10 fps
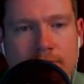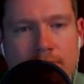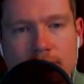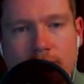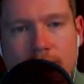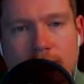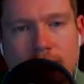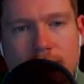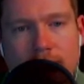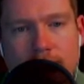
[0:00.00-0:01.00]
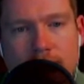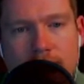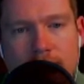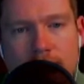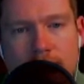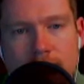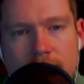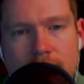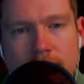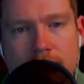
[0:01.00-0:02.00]

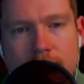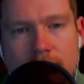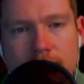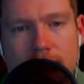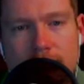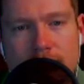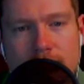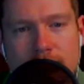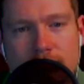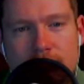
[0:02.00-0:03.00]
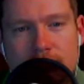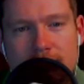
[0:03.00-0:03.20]
(silent)